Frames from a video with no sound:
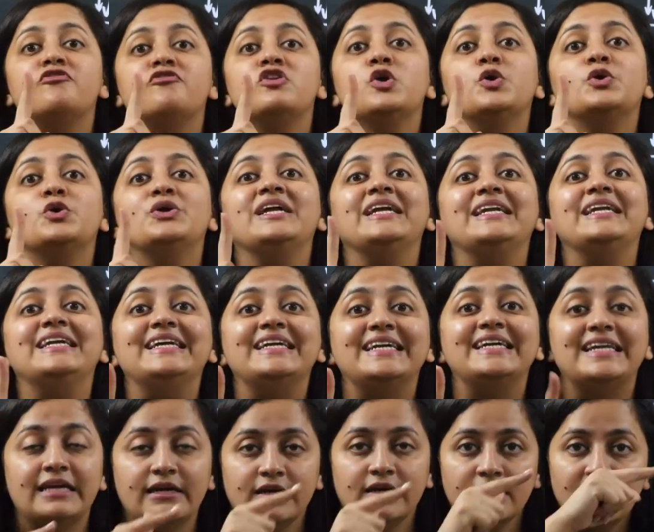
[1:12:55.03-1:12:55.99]

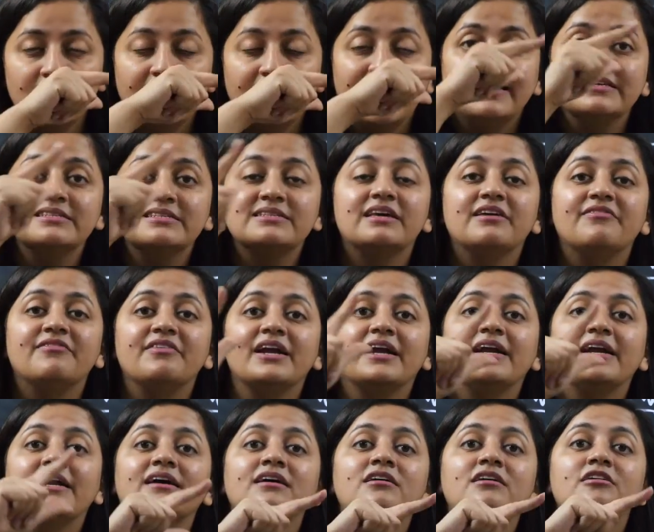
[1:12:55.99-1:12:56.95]
fluidity it is
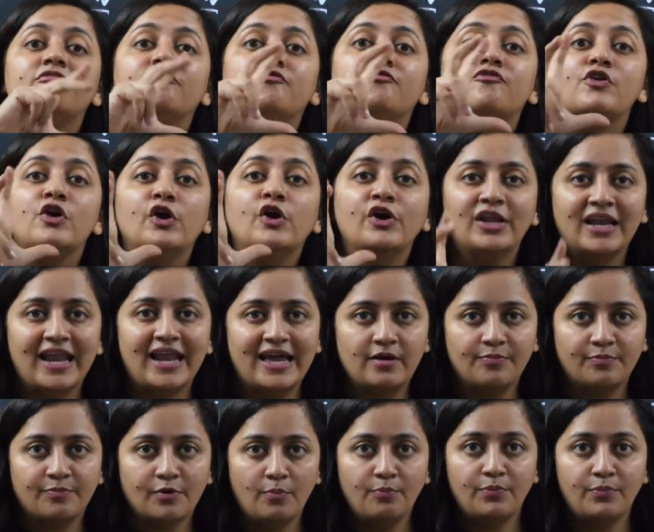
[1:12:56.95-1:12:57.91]
giving it a fluid
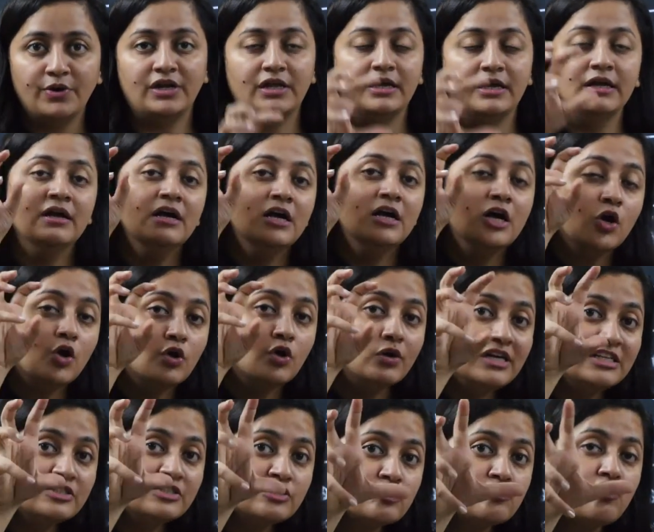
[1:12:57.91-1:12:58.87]
like property
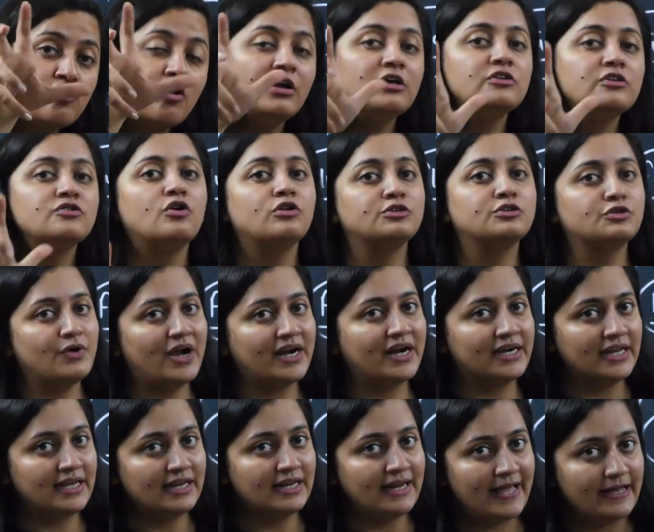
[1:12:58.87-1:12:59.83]
cholesterol is also
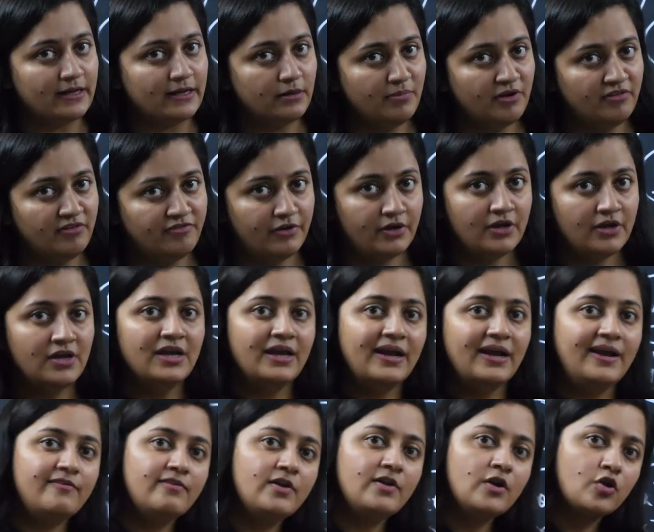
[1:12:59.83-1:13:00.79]
acting like a buffer
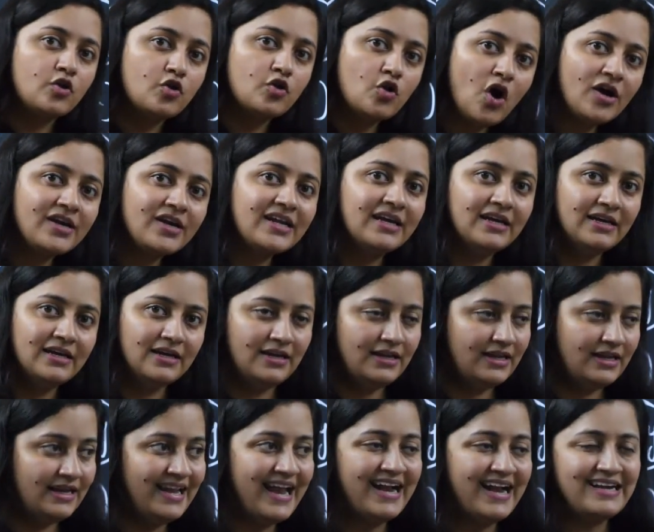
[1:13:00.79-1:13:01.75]
it will not
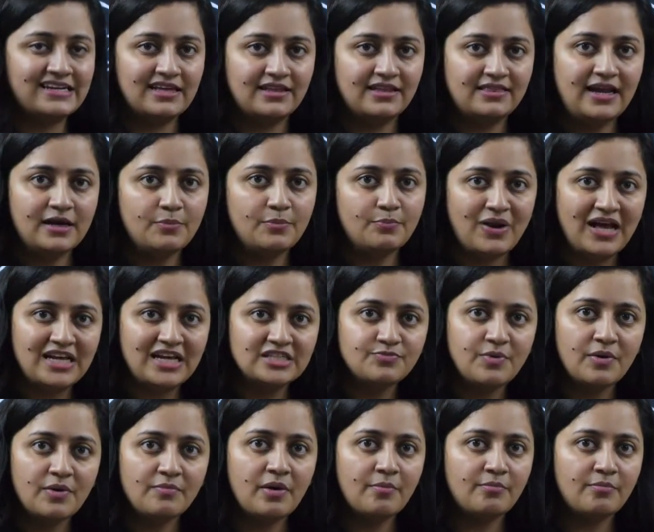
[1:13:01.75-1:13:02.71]
let that
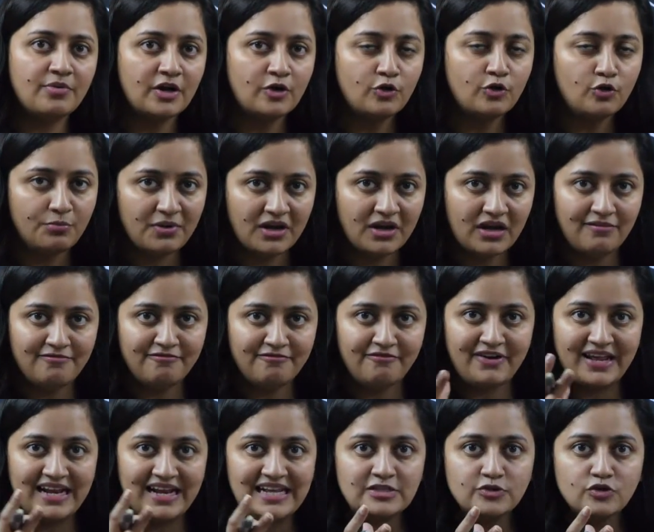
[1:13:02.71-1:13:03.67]
plasma membrane to
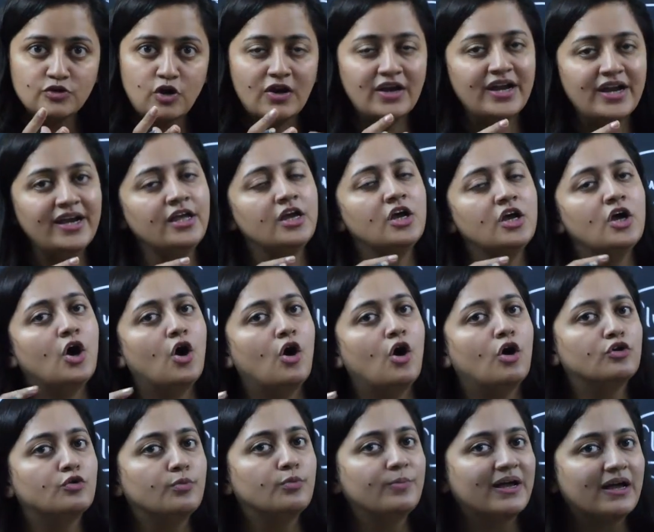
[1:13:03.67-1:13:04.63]
become very solid
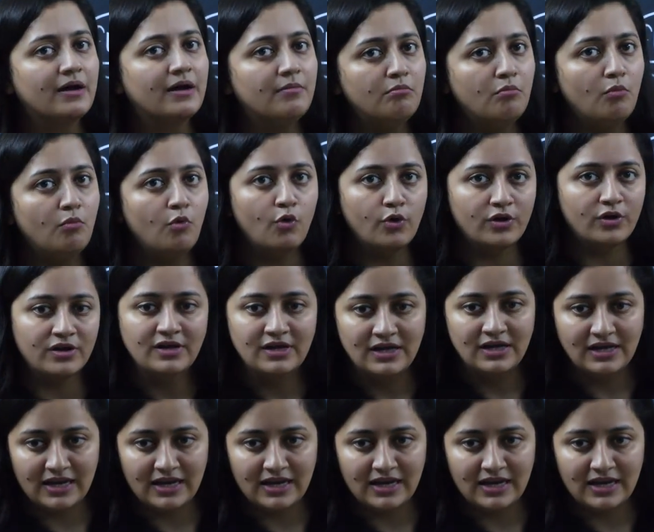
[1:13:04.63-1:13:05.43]
or to become more